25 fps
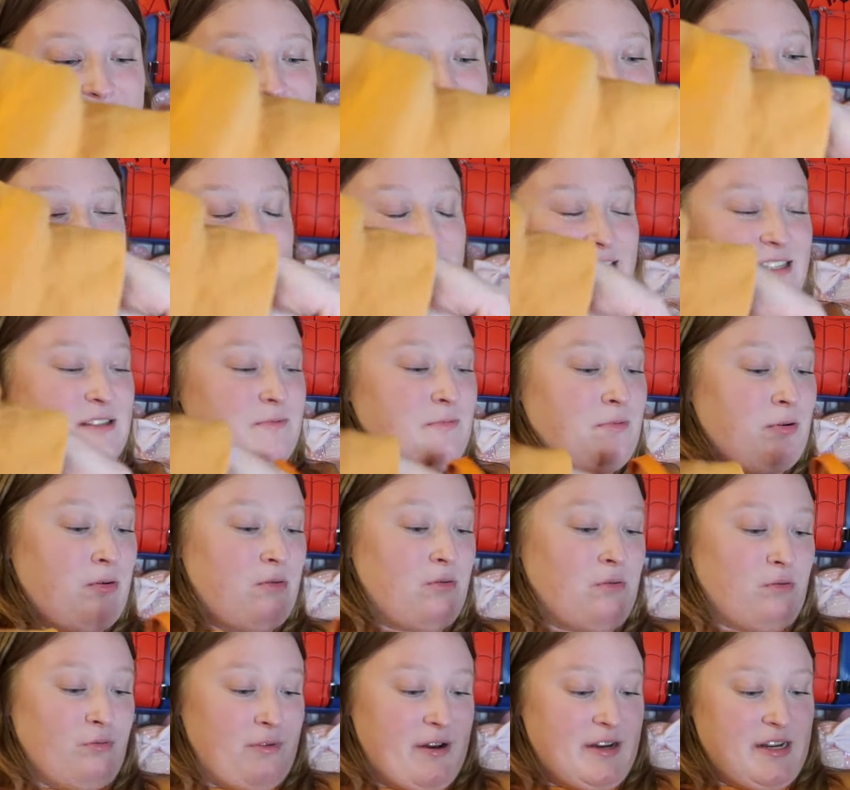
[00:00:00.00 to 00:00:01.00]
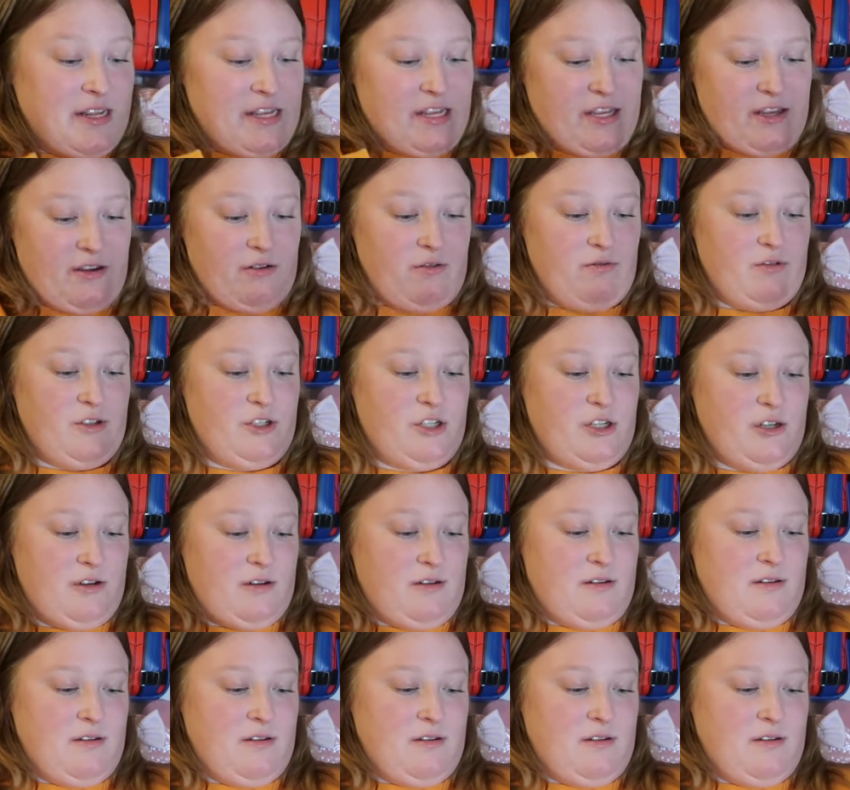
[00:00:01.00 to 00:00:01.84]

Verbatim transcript: Like, it's pretty huge.